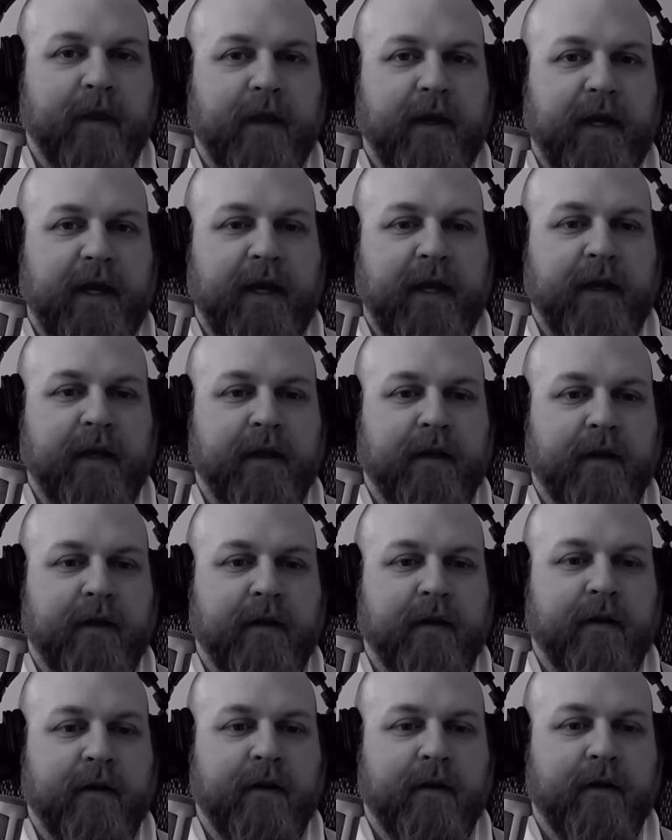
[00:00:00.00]

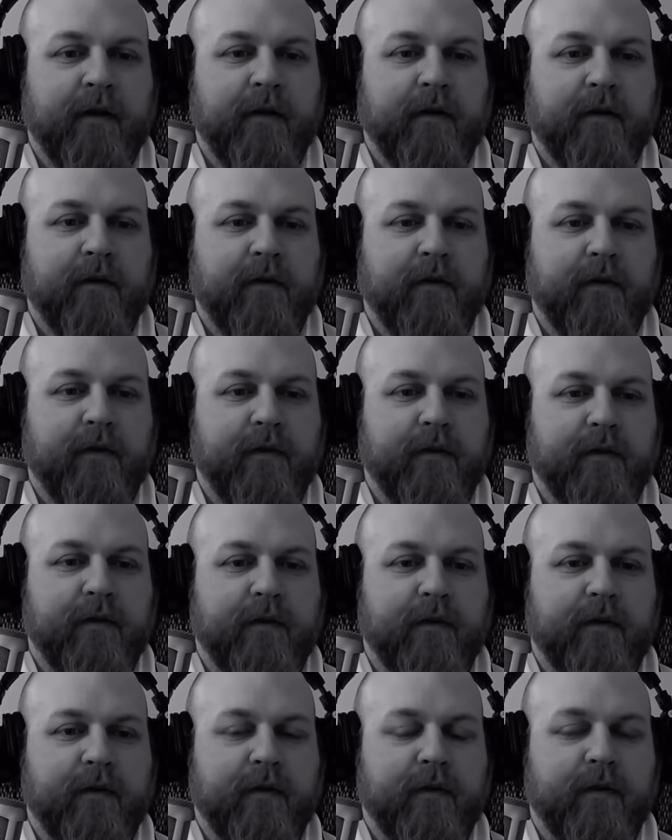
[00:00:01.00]
in
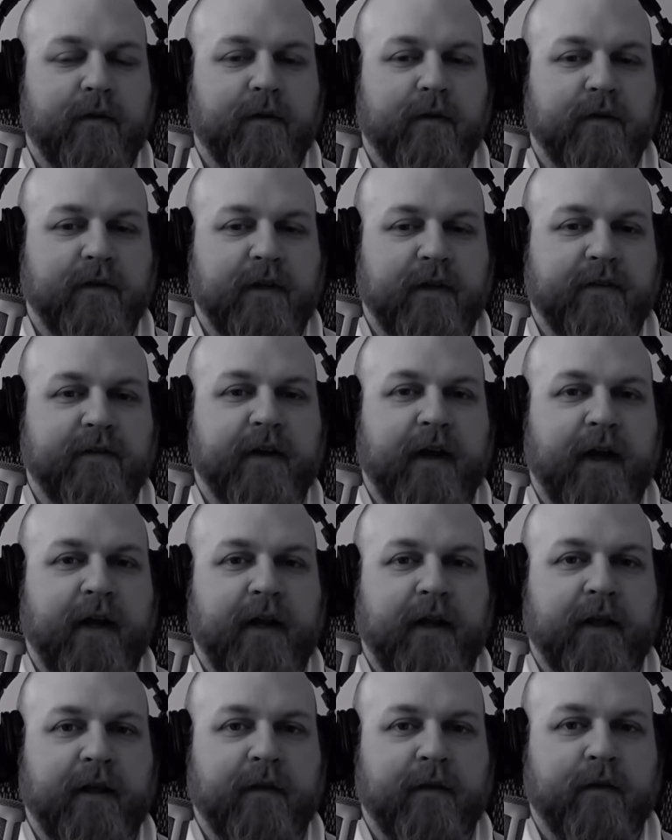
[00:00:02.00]

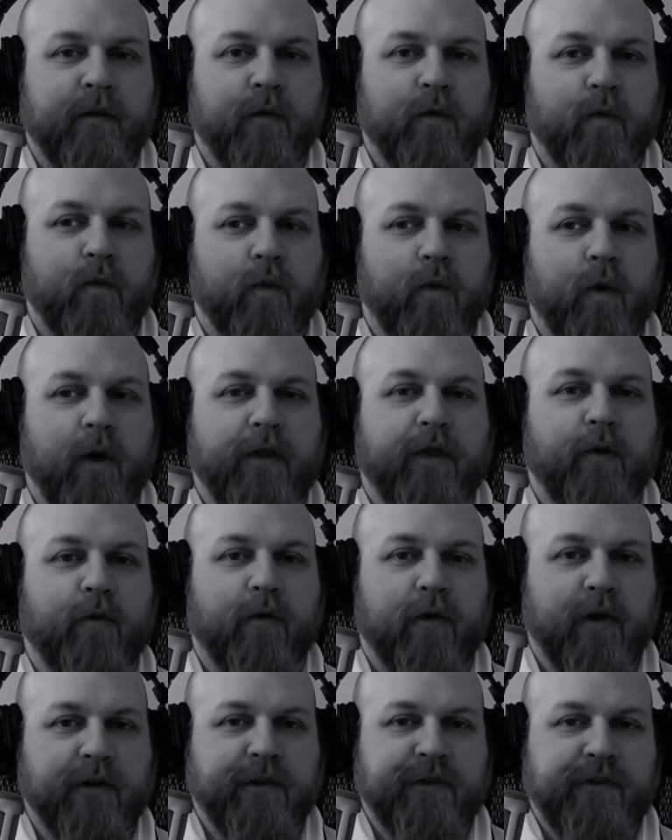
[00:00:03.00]
designing what the
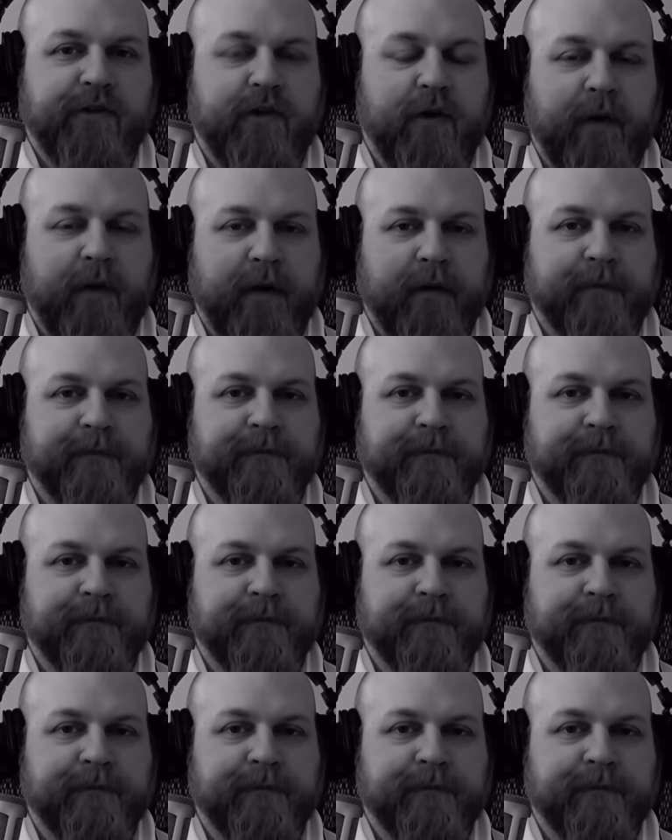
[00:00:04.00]
world is doing.